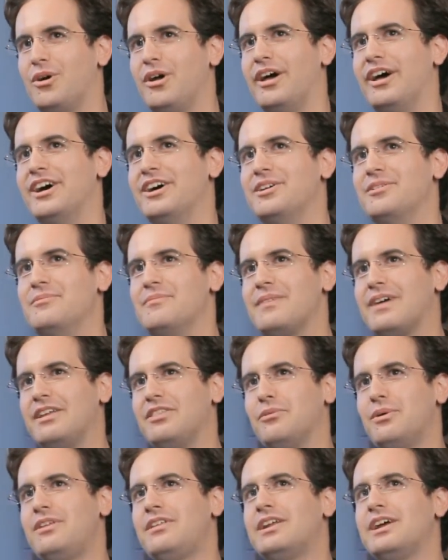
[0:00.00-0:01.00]
And
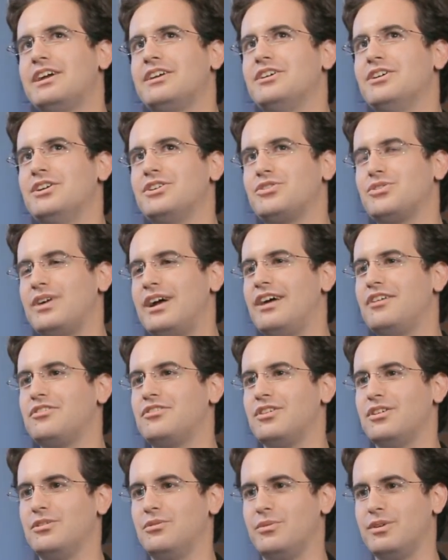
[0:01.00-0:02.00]
the way that I
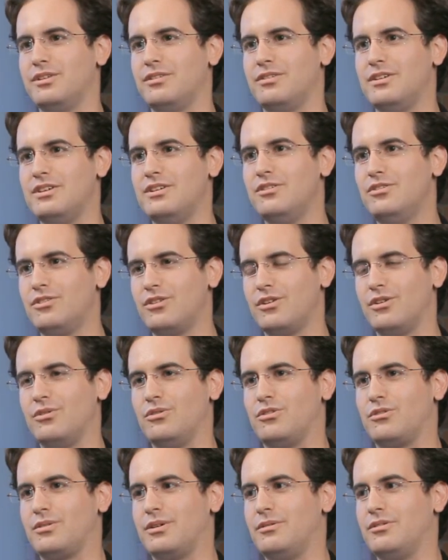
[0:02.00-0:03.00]
contrast it with the East
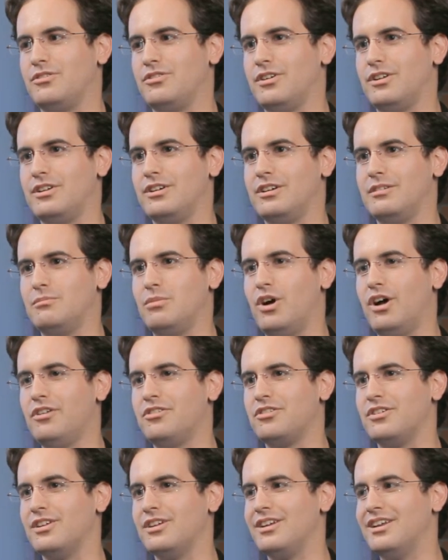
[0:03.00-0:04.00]
Coast, where I was studying in
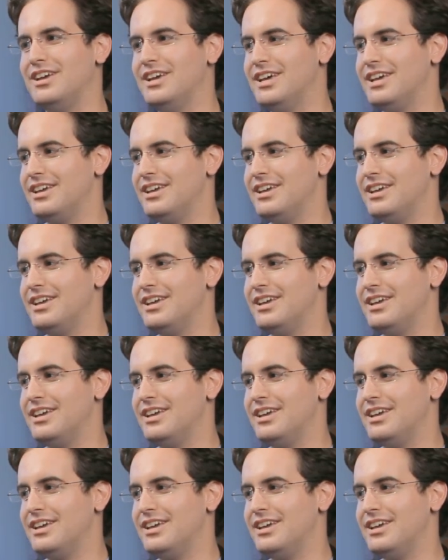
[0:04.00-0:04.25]
Boston,